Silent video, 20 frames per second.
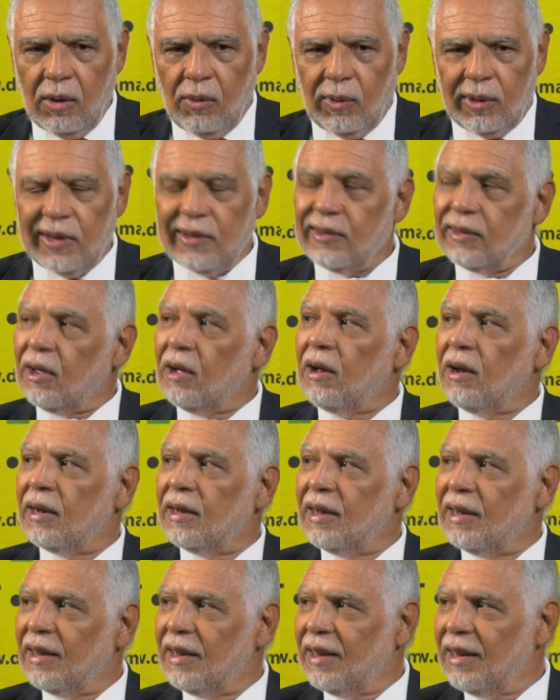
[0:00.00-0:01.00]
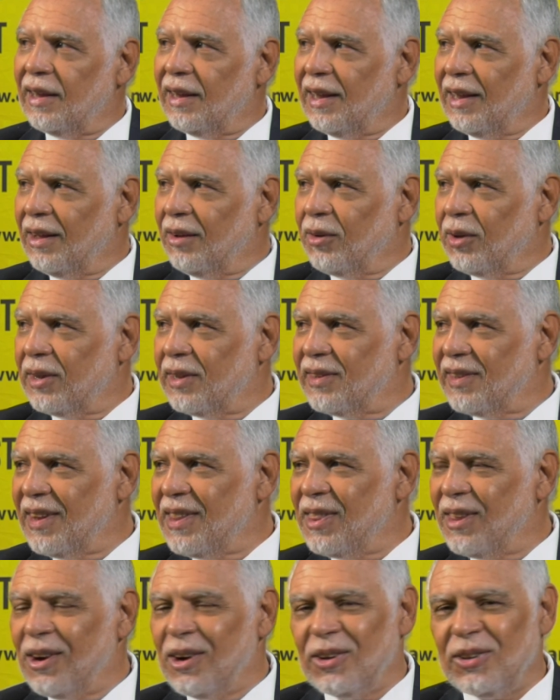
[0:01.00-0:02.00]
what is called, is
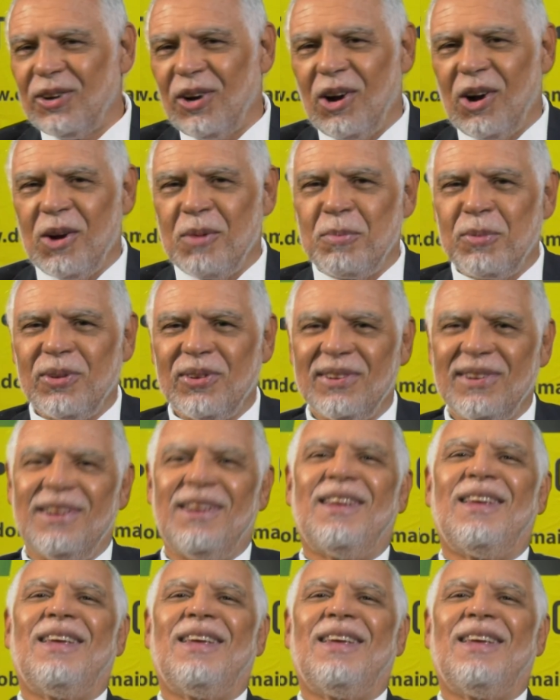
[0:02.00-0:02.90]
in their terms,